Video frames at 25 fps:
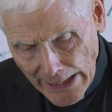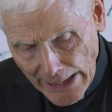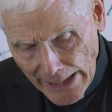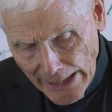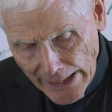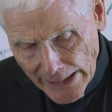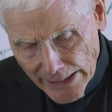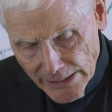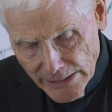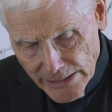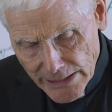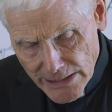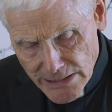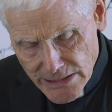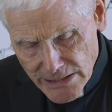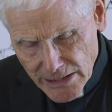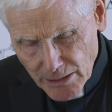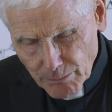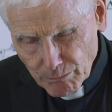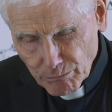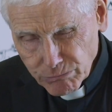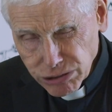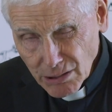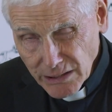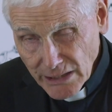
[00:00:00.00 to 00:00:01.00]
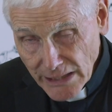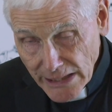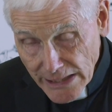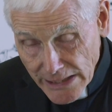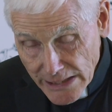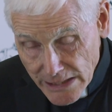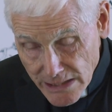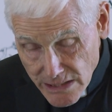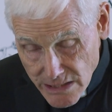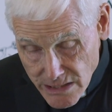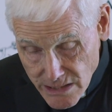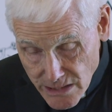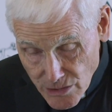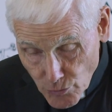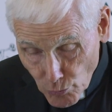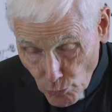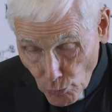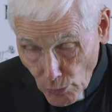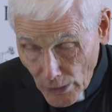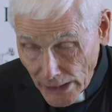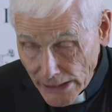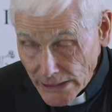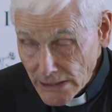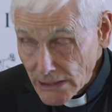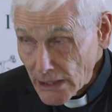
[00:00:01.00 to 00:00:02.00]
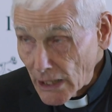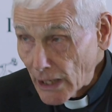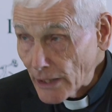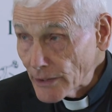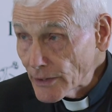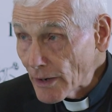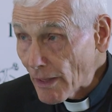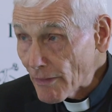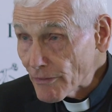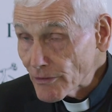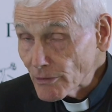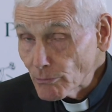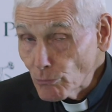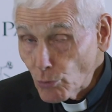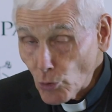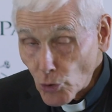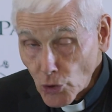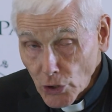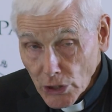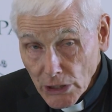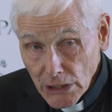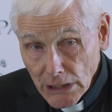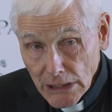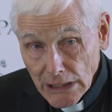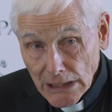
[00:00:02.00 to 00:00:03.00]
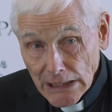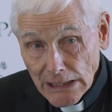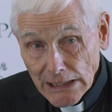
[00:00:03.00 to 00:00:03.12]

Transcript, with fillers: And he said, please write another book